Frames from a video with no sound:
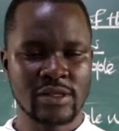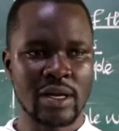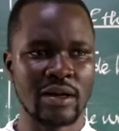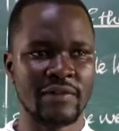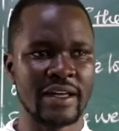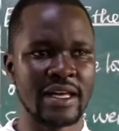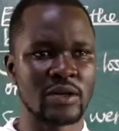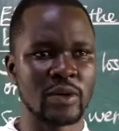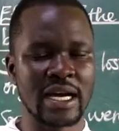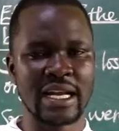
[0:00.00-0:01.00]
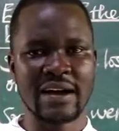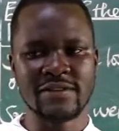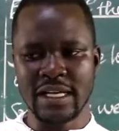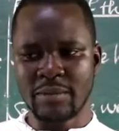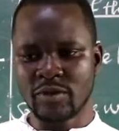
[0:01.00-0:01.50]
why we find that we can have
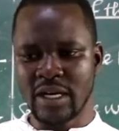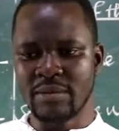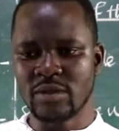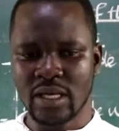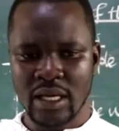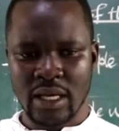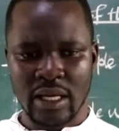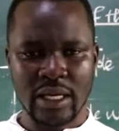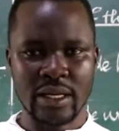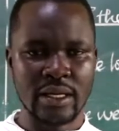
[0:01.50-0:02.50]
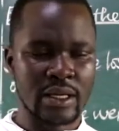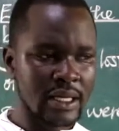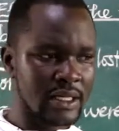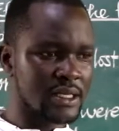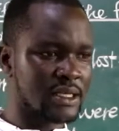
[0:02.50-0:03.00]
some tribes in
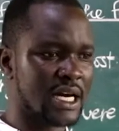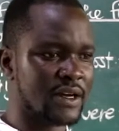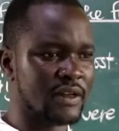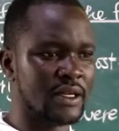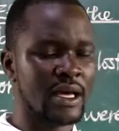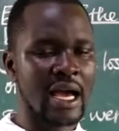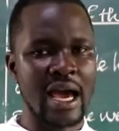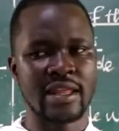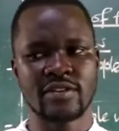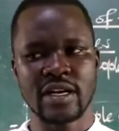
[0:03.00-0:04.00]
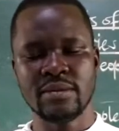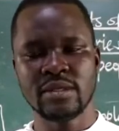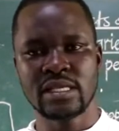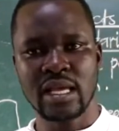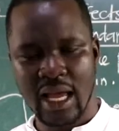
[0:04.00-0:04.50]
this country, other
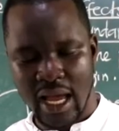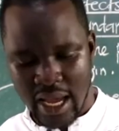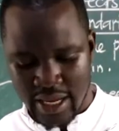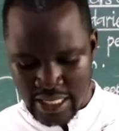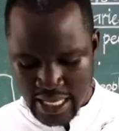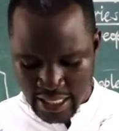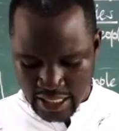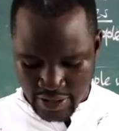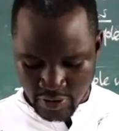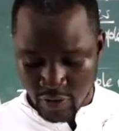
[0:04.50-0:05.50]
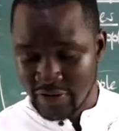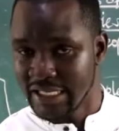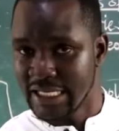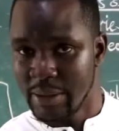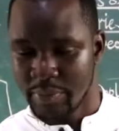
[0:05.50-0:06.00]
tribes are in the other country of the
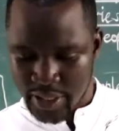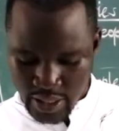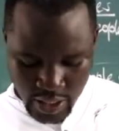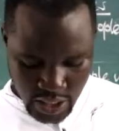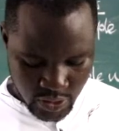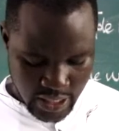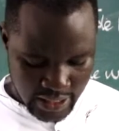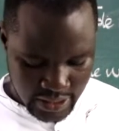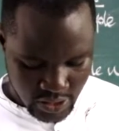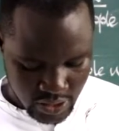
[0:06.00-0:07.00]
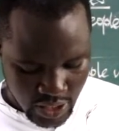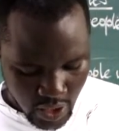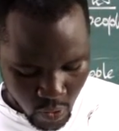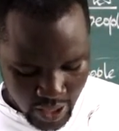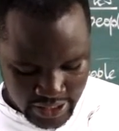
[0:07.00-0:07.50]
same. So that is
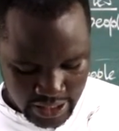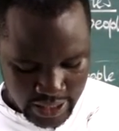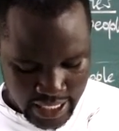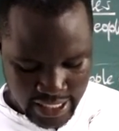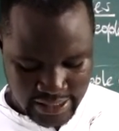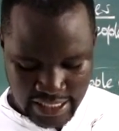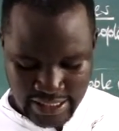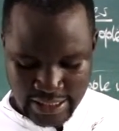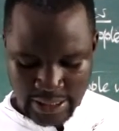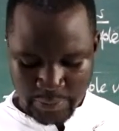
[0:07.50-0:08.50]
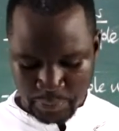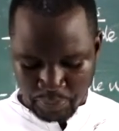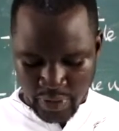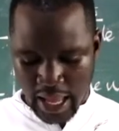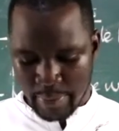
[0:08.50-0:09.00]
what exactly
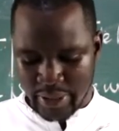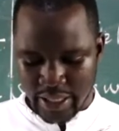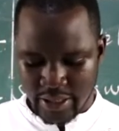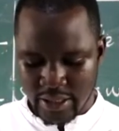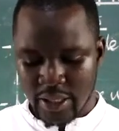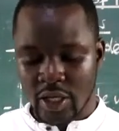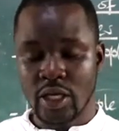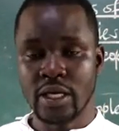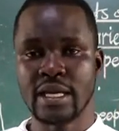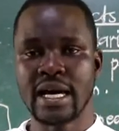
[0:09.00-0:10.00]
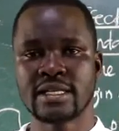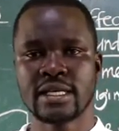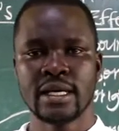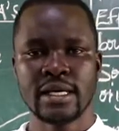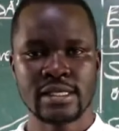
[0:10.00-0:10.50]
happened in
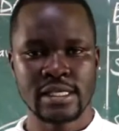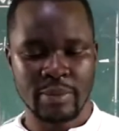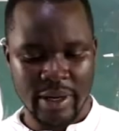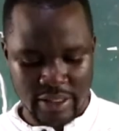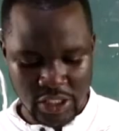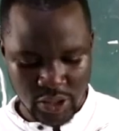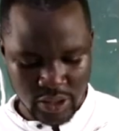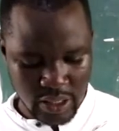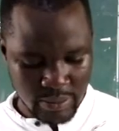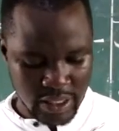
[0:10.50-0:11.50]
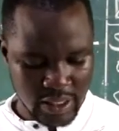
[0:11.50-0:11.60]
that separation,